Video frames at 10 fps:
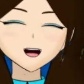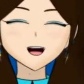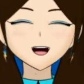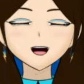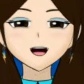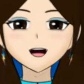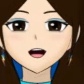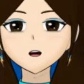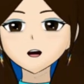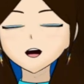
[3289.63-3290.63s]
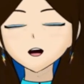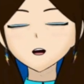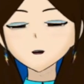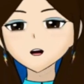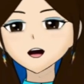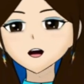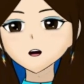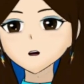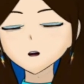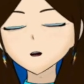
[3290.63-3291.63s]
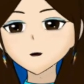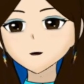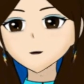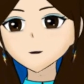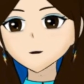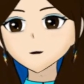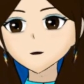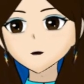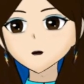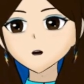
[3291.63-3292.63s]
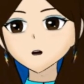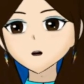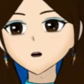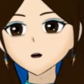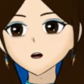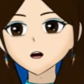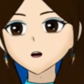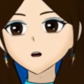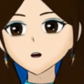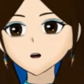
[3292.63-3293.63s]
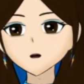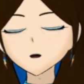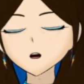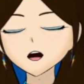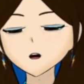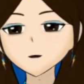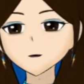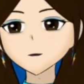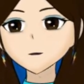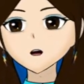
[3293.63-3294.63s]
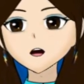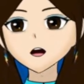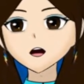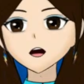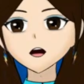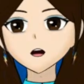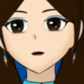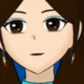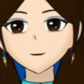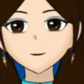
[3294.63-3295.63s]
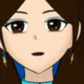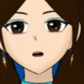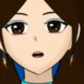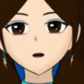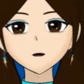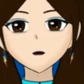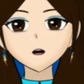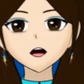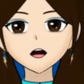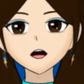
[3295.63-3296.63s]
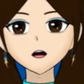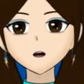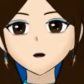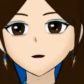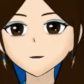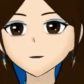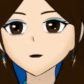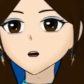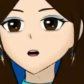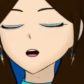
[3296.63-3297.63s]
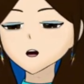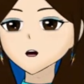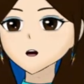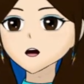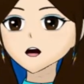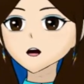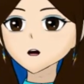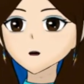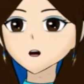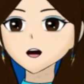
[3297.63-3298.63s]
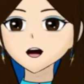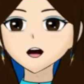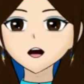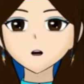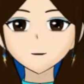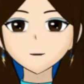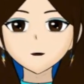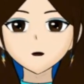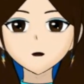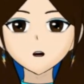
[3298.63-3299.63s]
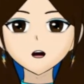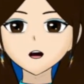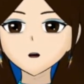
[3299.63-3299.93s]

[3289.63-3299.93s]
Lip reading: also had my edgy face in middle school. I was chiller than during high school. I still had a little bit left of it, but not at all what I had in middle school. I do get embarrassed when